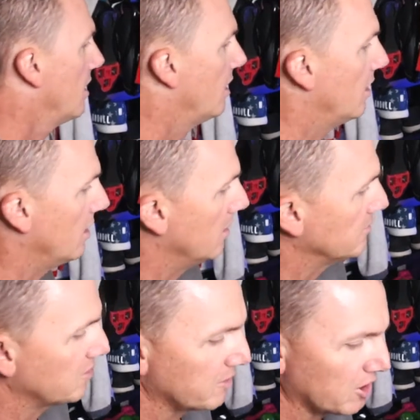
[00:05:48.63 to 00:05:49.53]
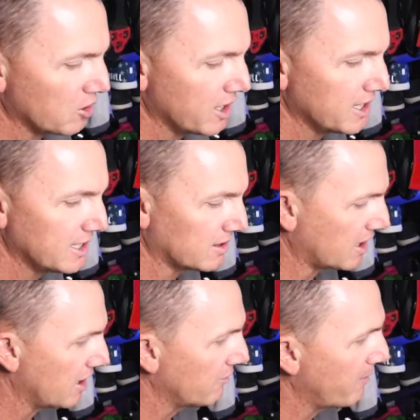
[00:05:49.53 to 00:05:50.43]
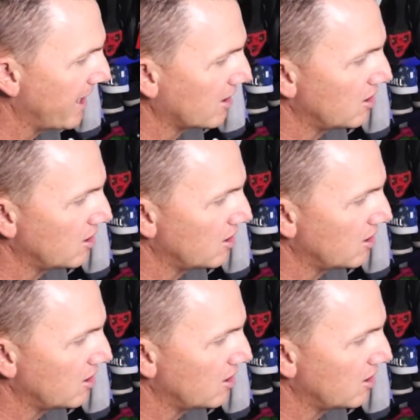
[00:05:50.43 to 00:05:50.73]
So I'm going to go ahead and get the cover back